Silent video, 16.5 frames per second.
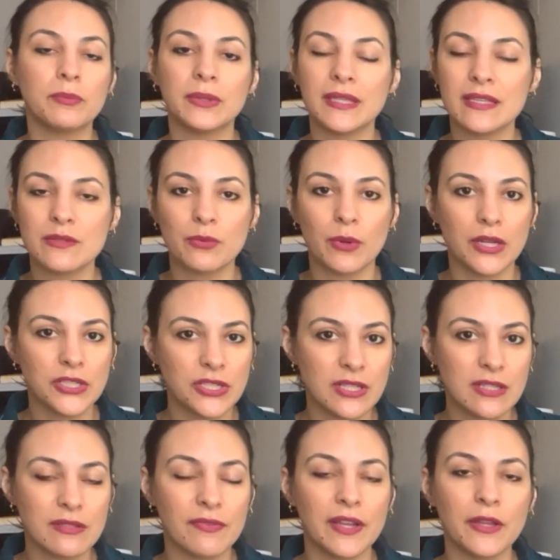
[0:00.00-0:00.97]
please watch
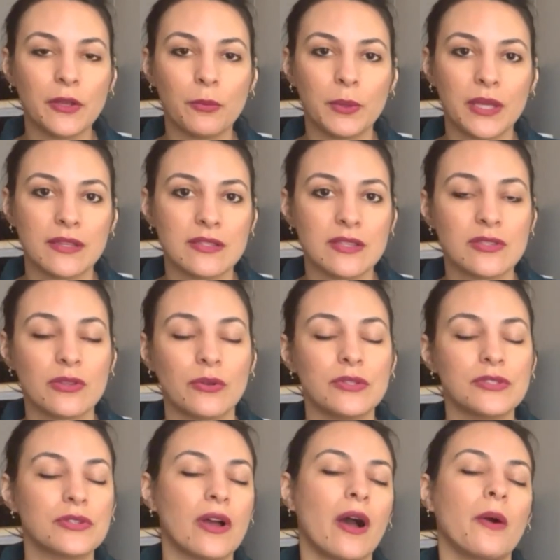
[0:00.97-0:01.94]
this video because it's
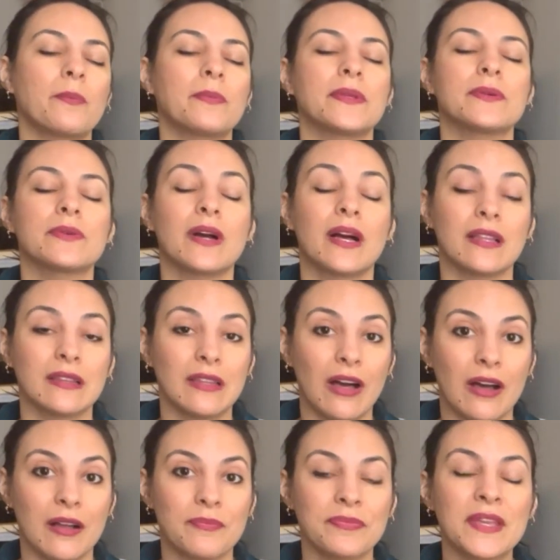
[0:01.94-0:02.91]
going to help you a
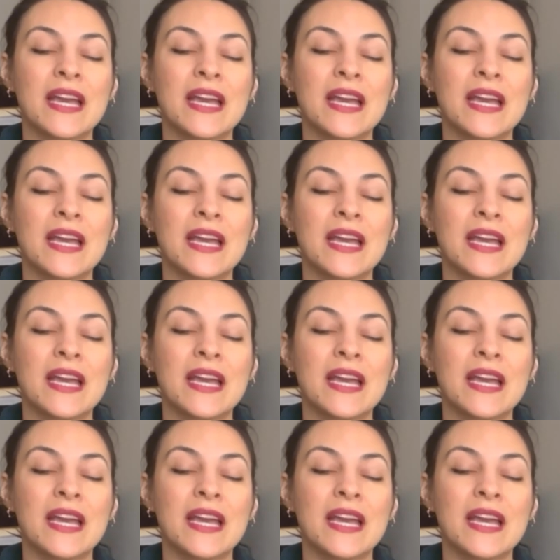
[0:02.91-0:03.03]
lot.